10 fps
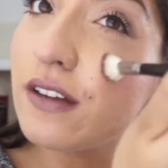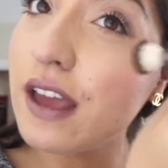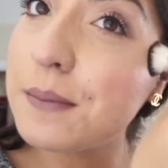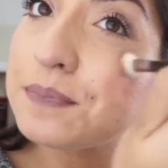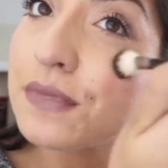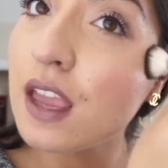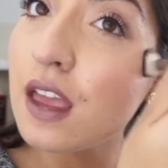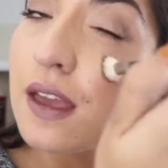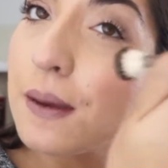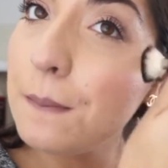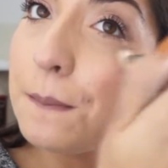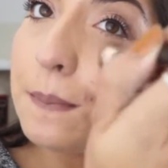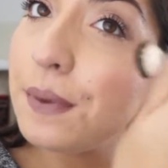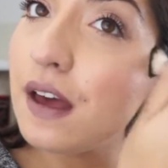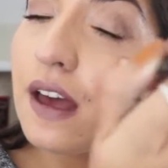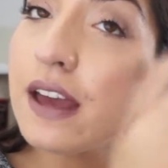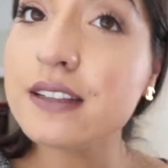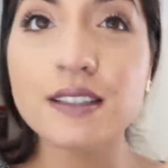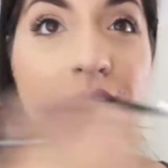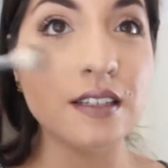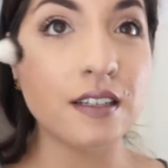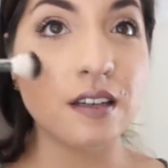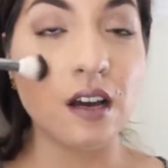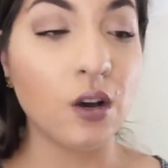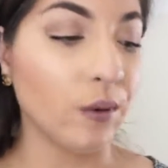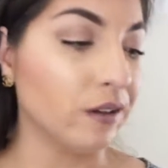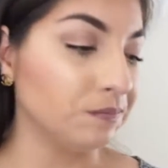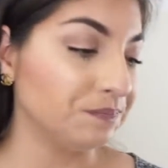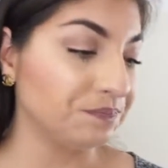it, but oh well.